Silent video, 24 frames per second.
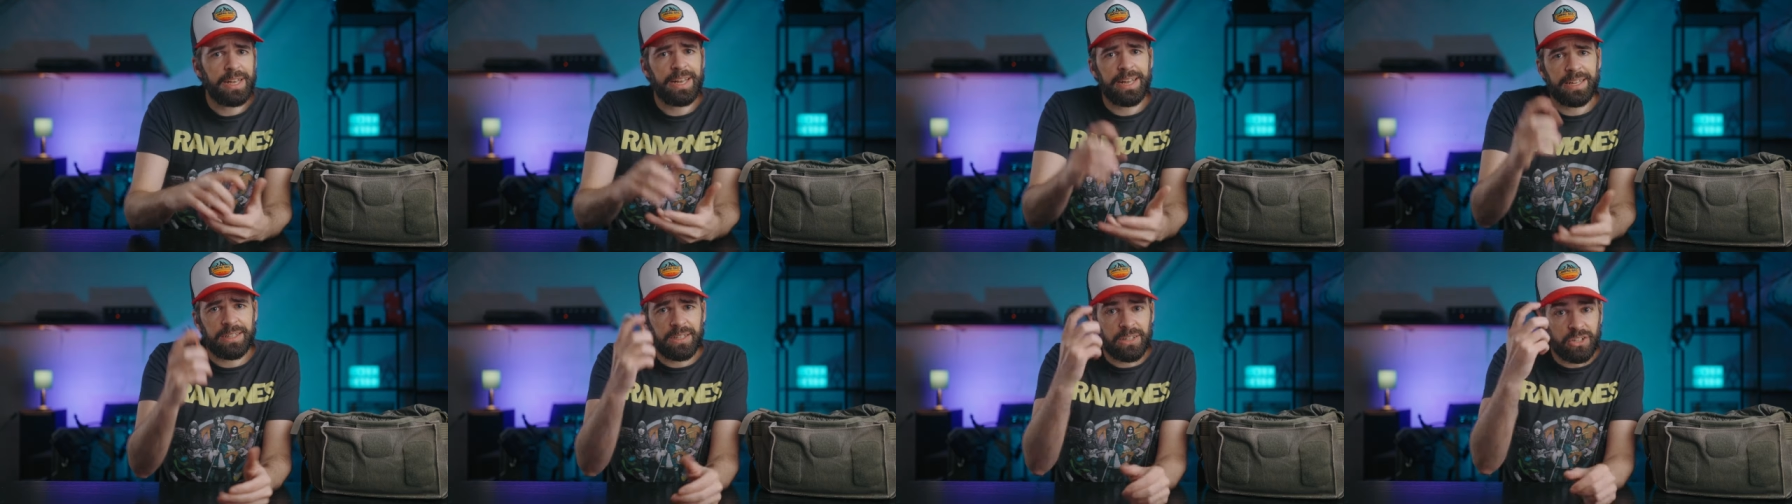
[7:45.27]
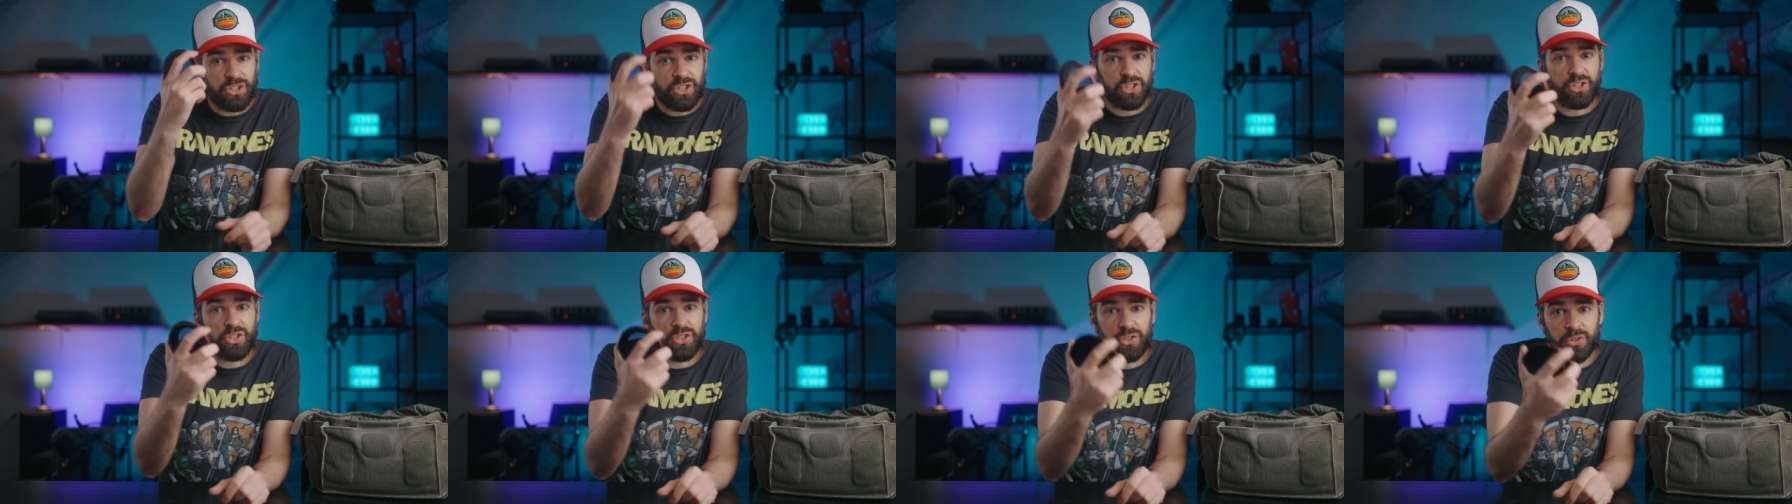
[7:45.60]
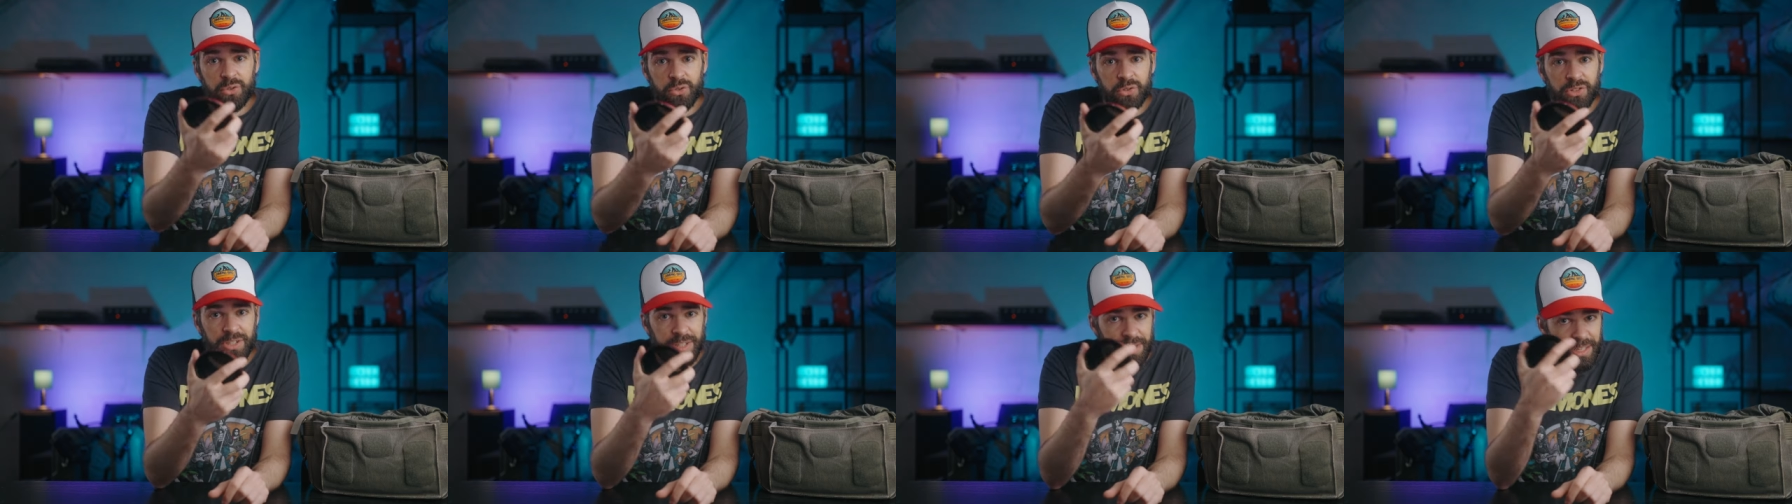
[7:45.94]
and just
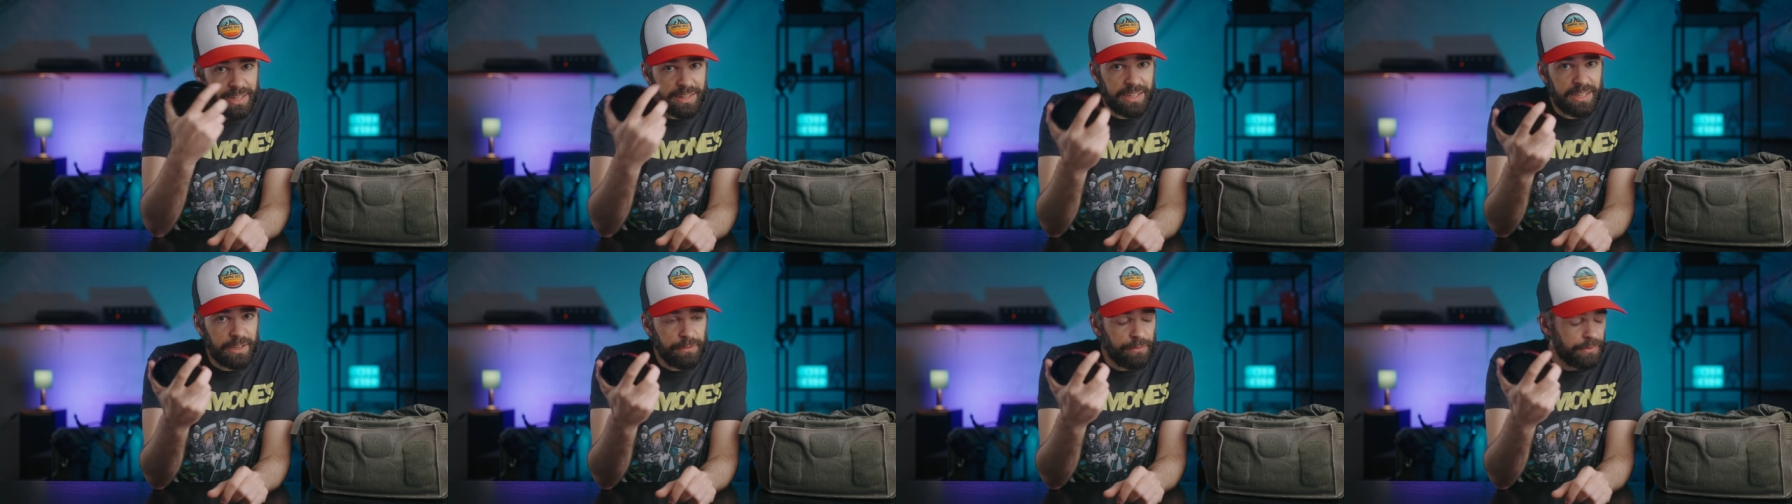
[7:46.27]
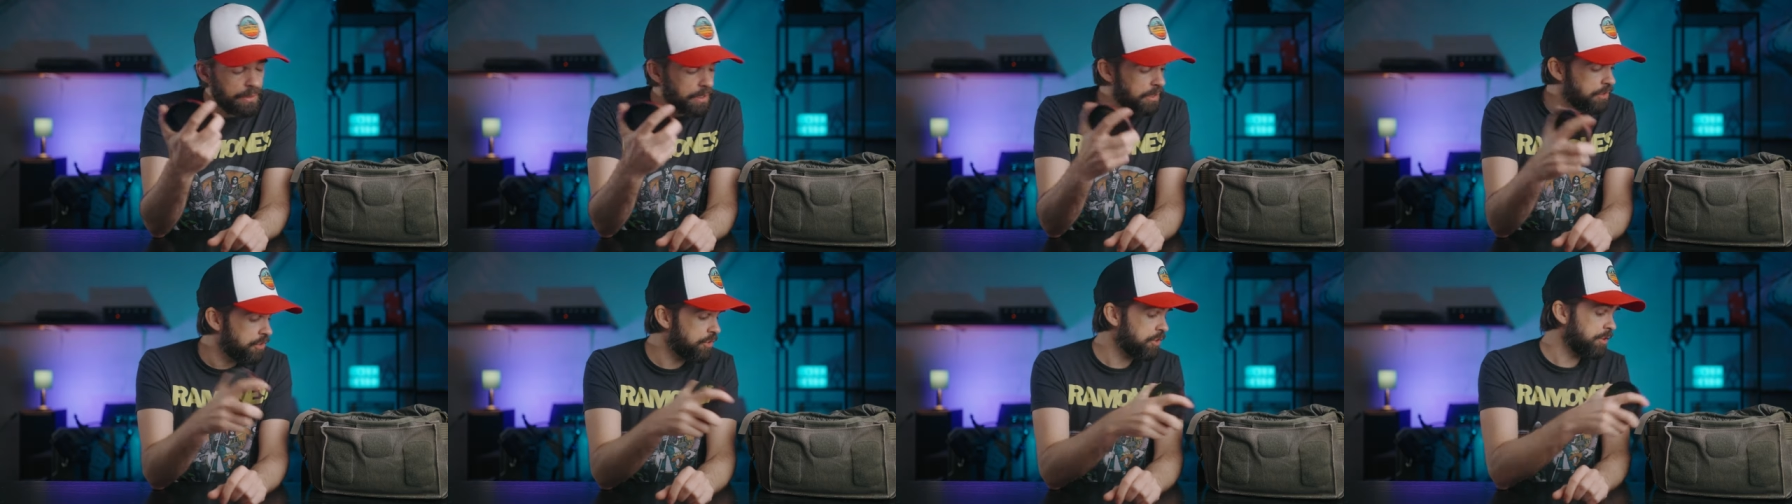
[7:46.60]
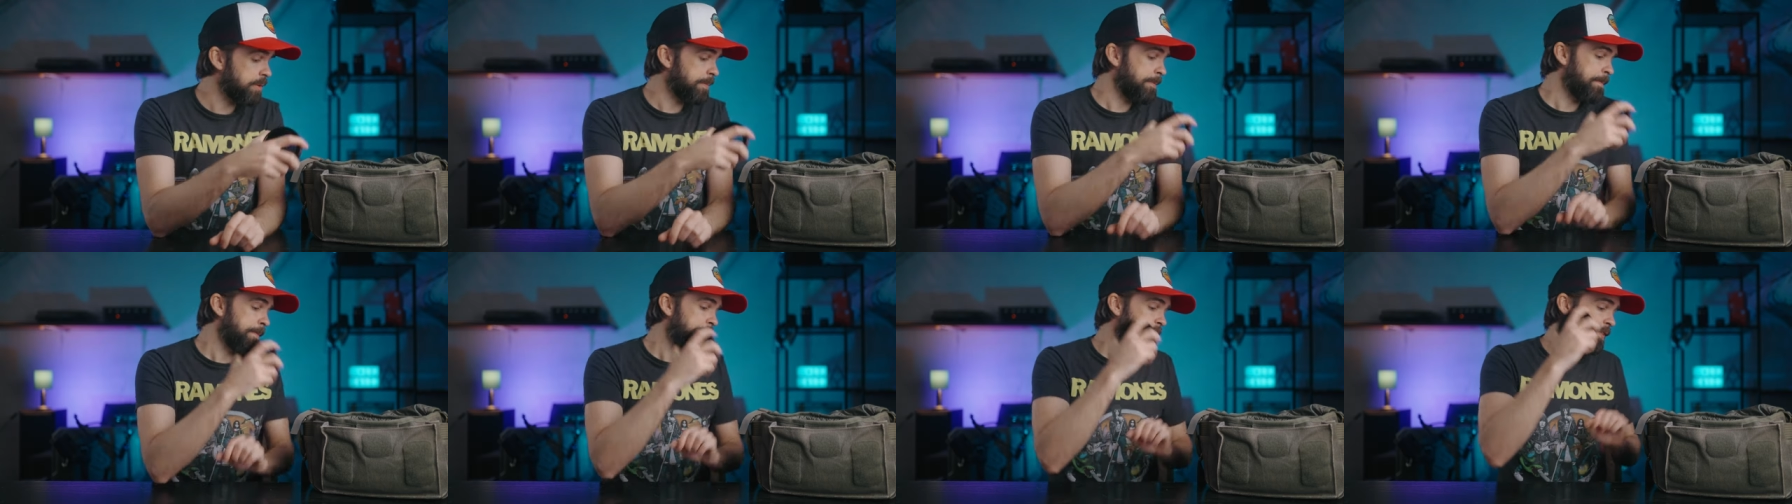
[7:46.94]
use an ND filter.
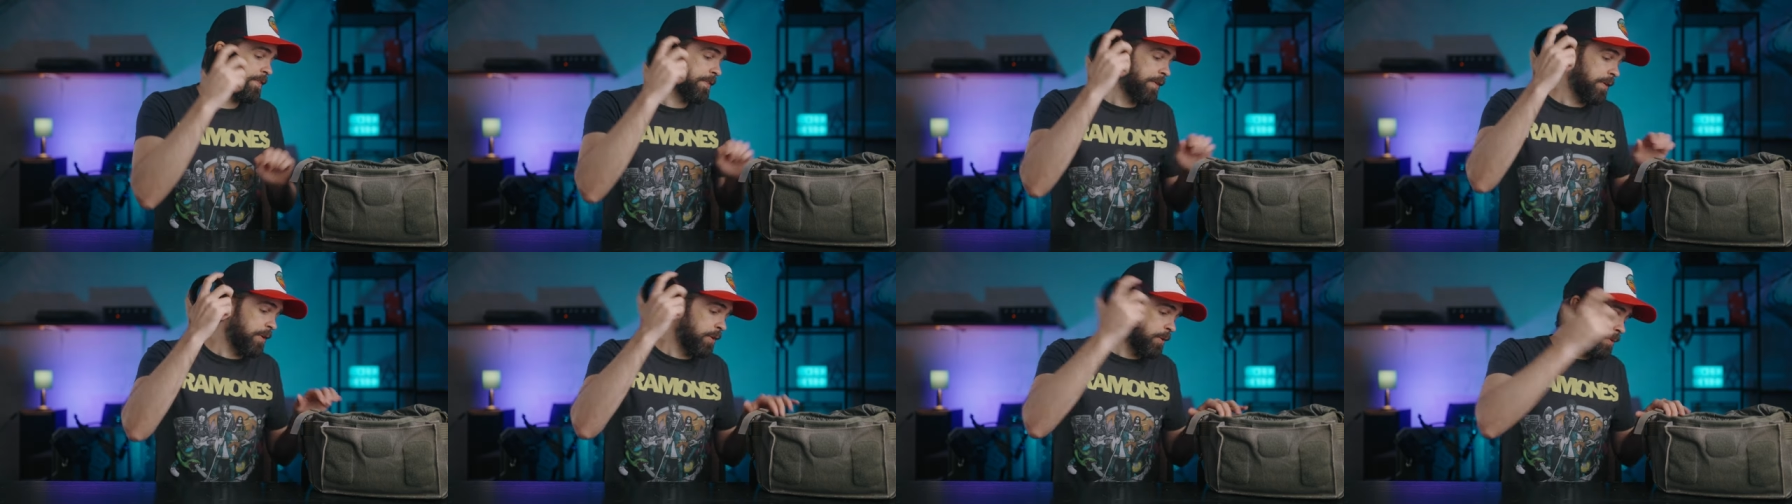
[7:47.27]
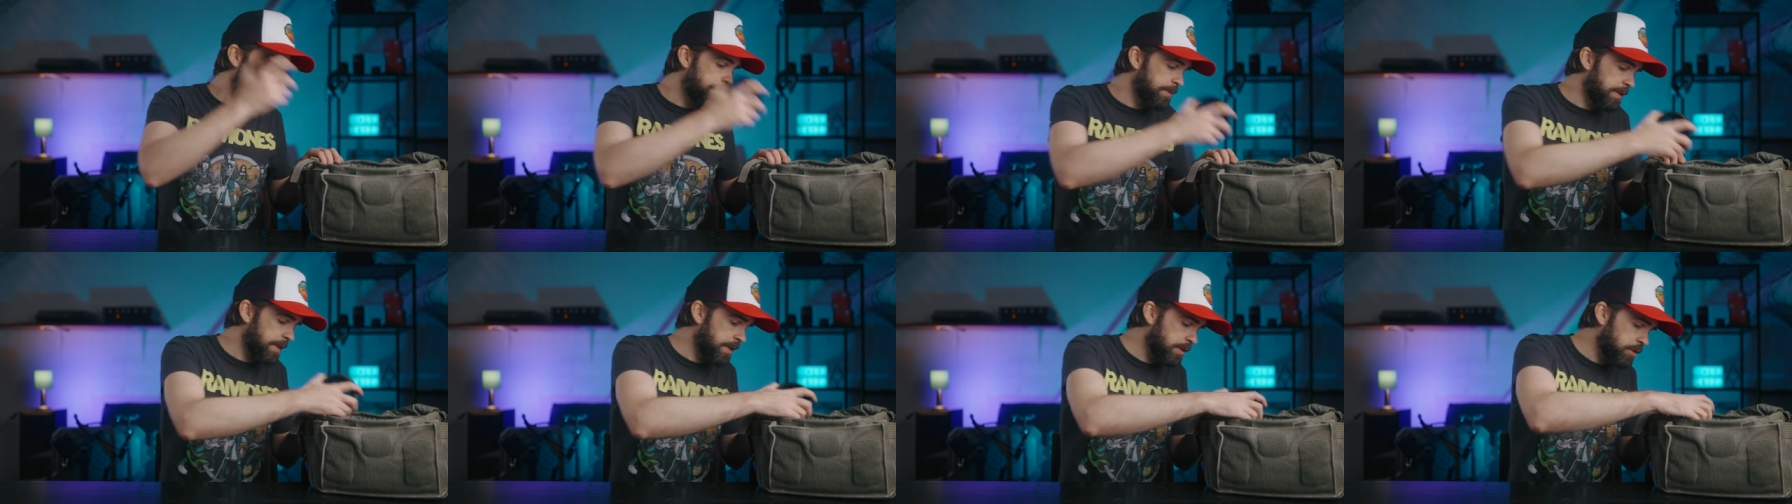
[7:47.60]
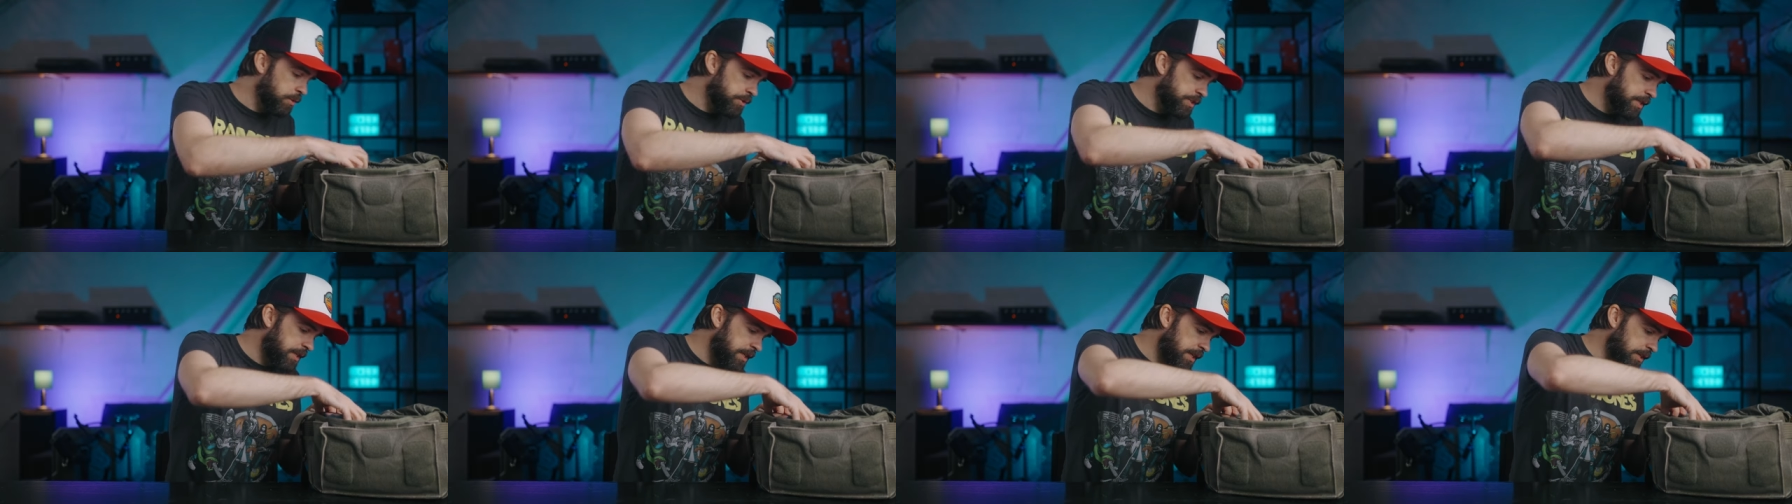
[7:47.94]
So that
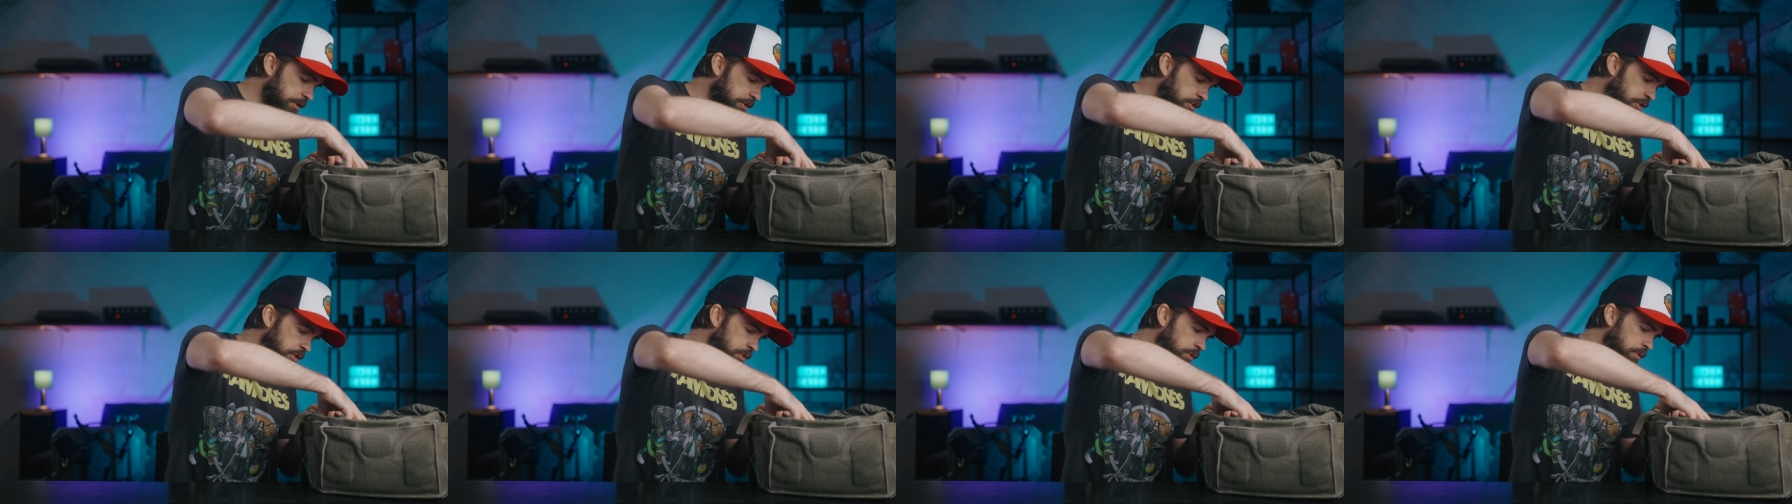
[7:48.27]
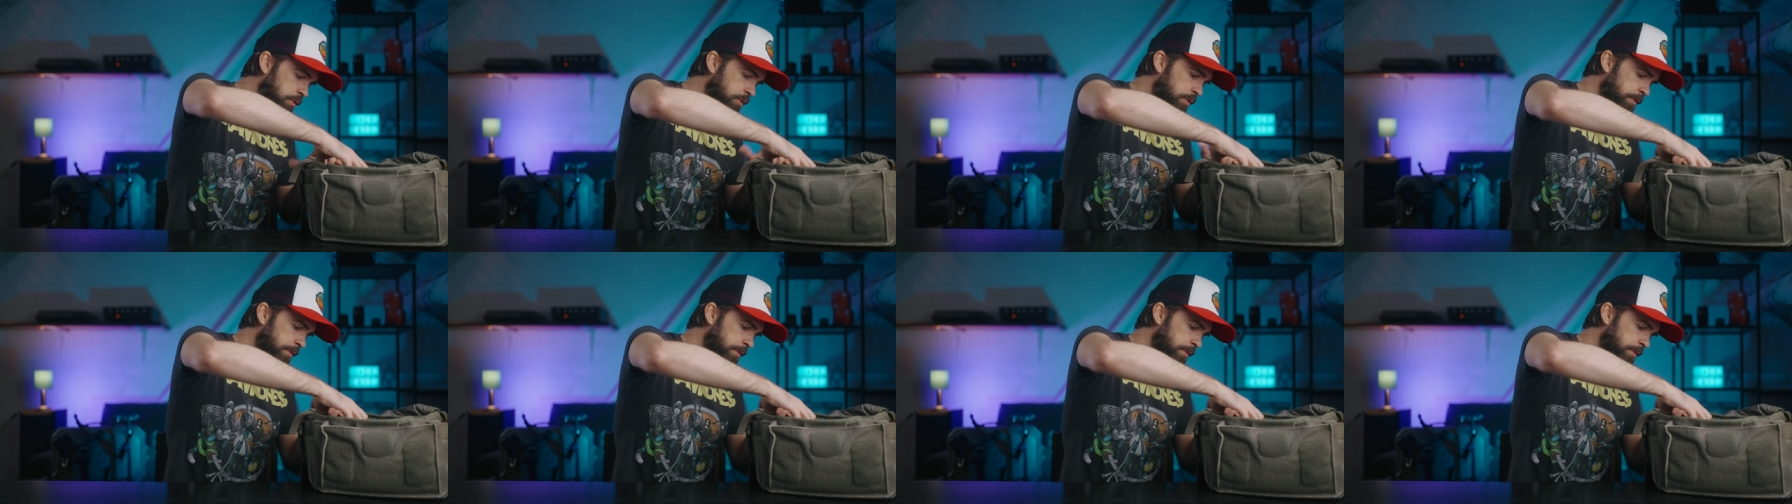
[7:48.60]
goes in here too.